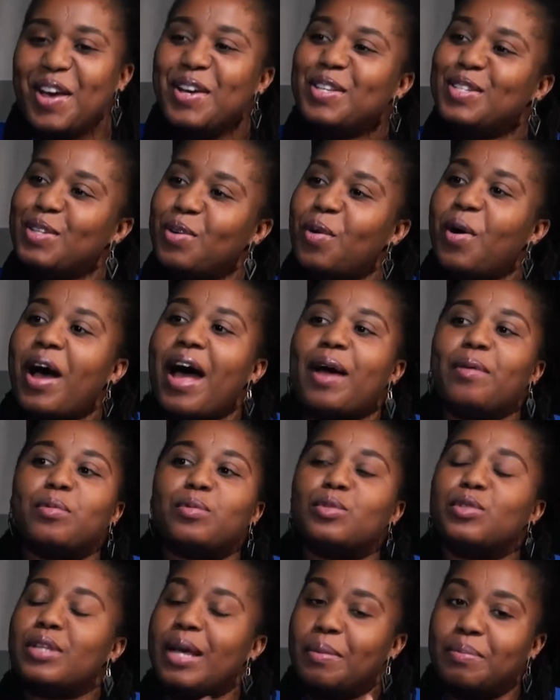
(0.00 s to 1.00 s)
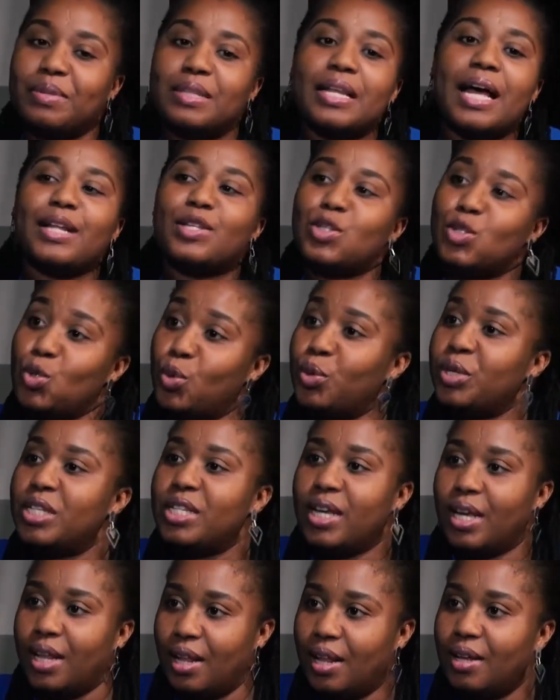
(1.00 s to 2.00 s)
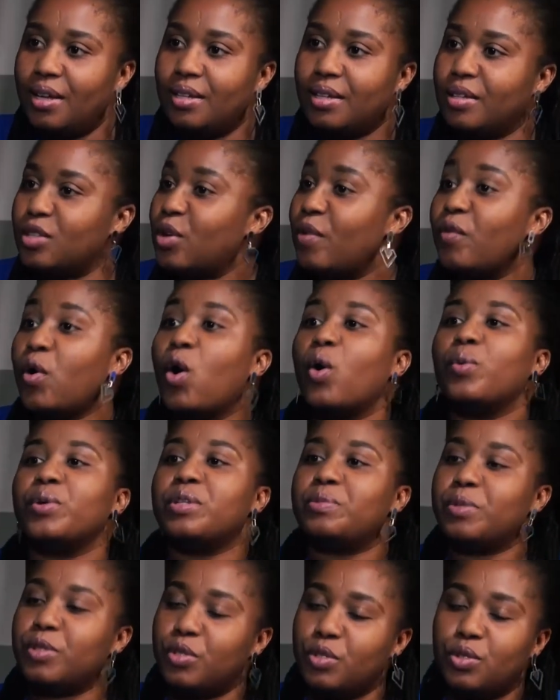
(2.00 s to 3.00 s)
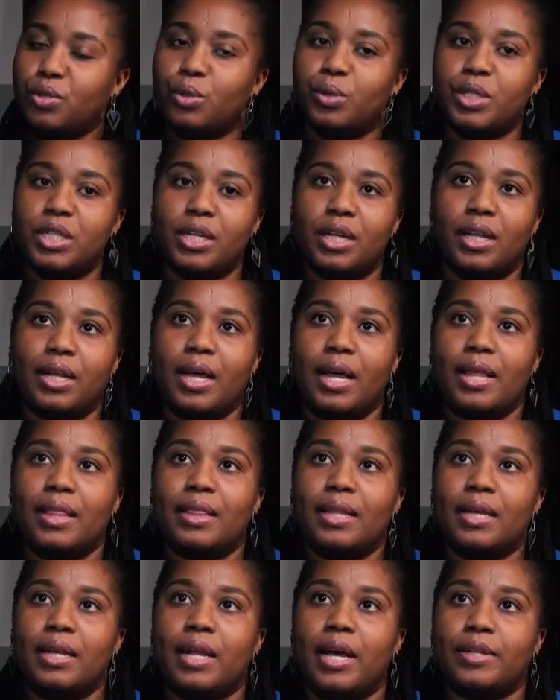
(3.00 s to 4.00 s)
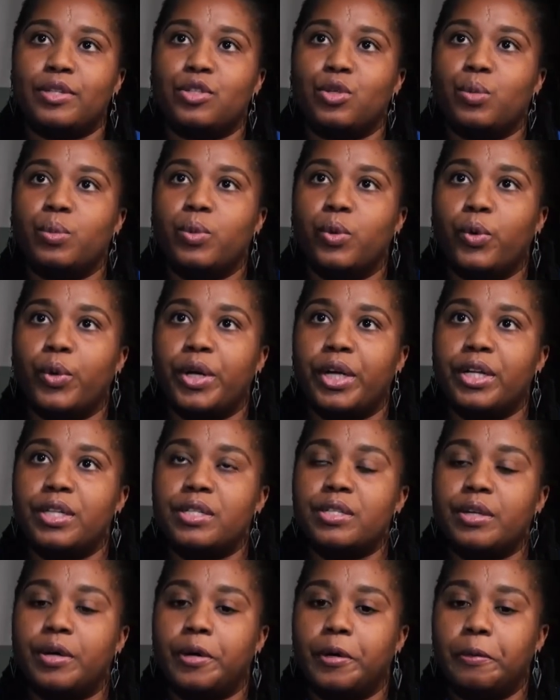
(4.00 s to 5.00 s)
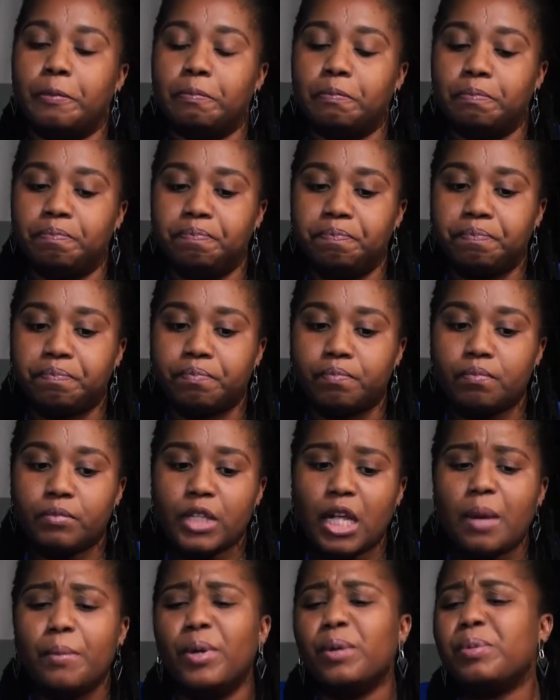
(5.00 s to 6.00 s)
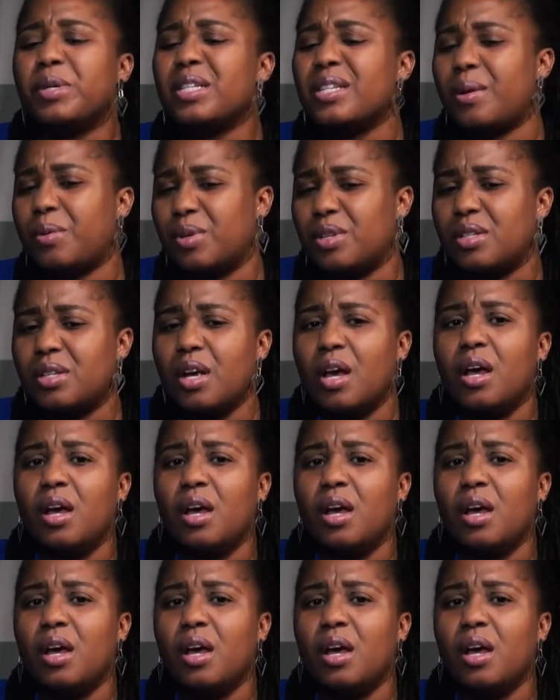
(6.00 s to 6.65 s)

So I'm that storyteller. So I've always been a storyteller. And then at some point, but because I was